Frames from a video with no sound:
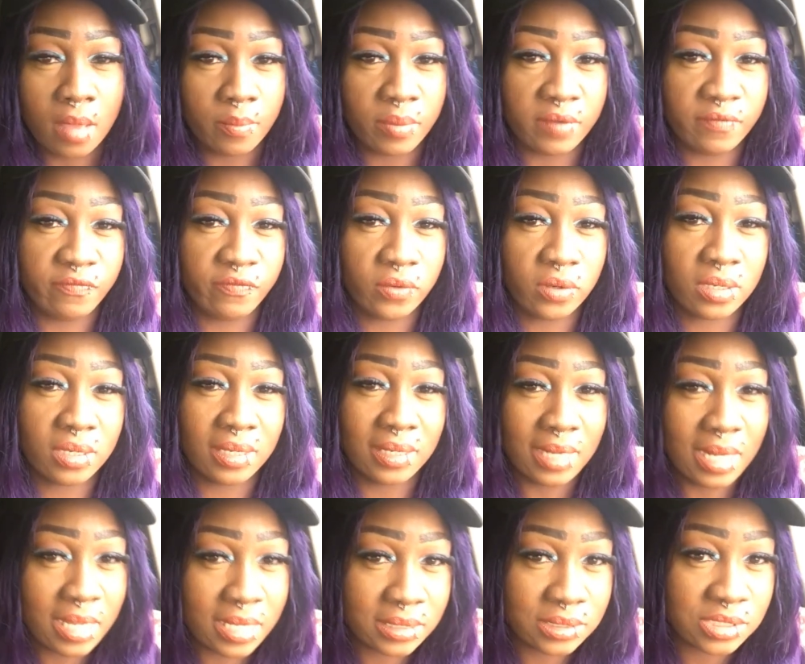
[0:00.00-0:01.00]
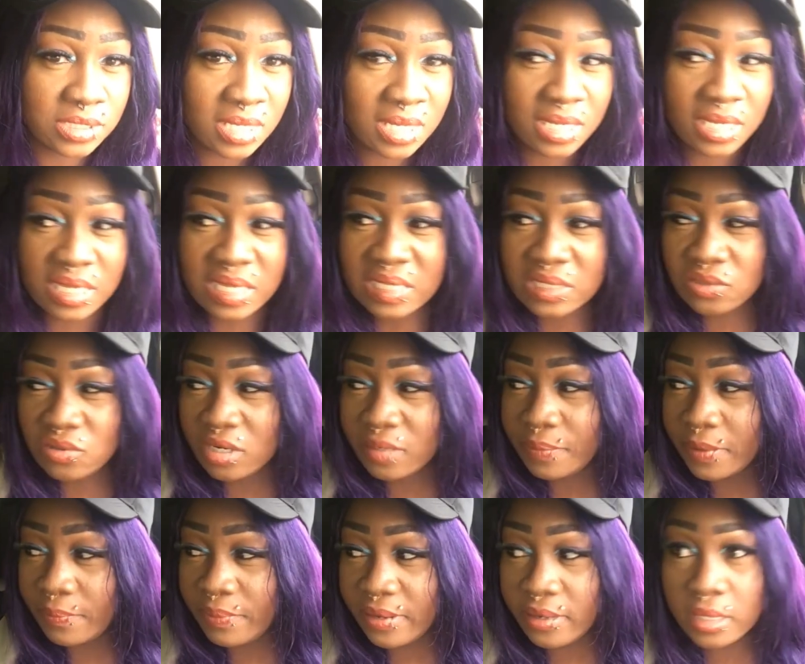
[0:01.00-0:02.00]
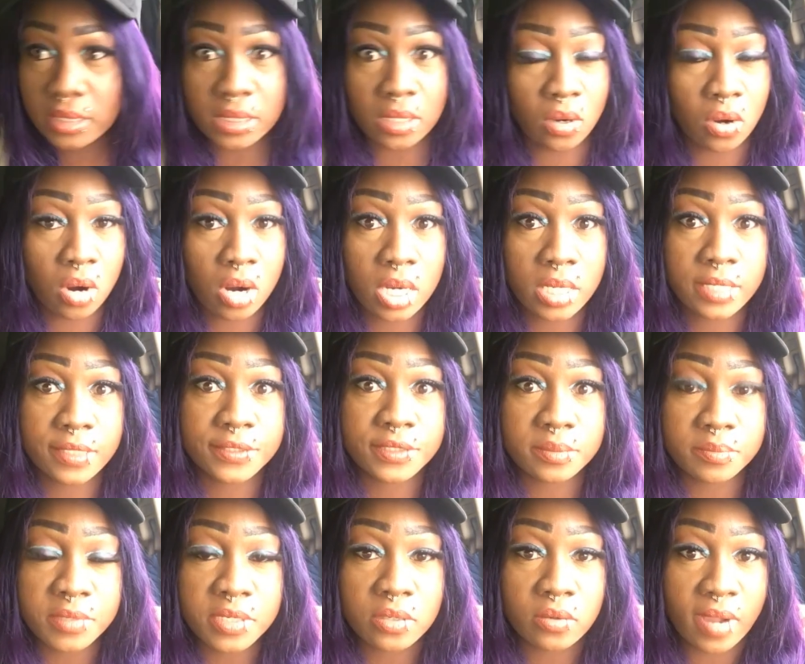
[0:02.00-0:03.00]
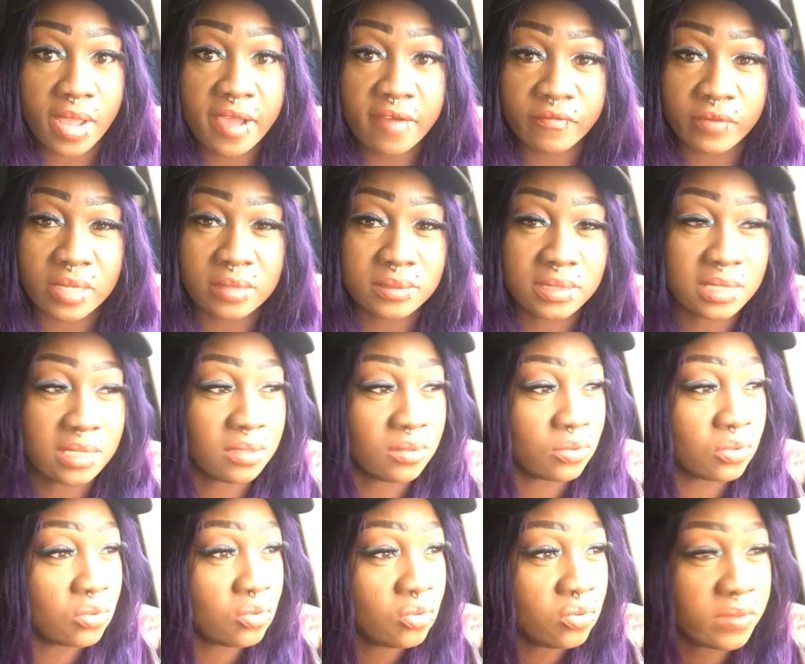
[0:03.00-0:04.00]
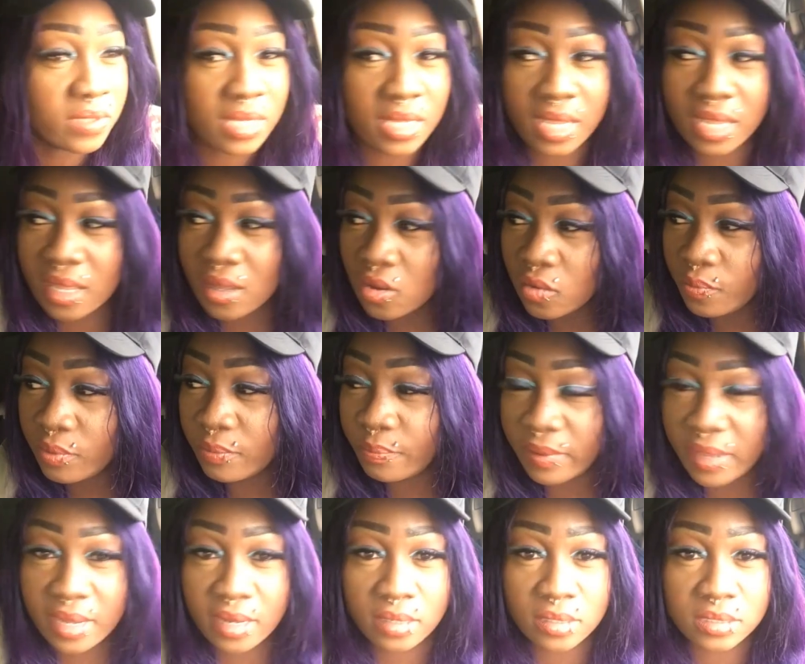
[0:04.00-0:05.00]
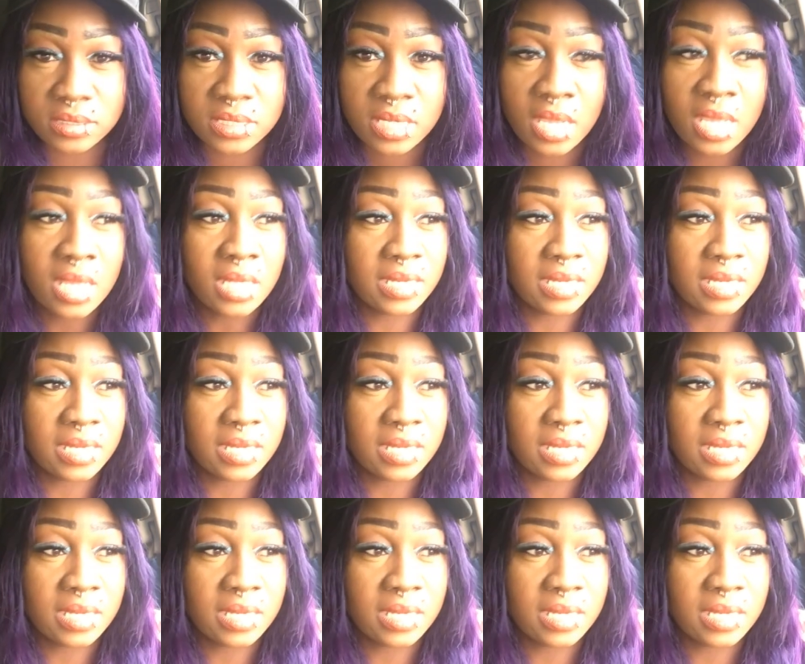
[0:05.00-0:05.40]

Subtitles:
But for lunch, he started preparing the heartiest meal ever. I was thinking, who the hell prepares?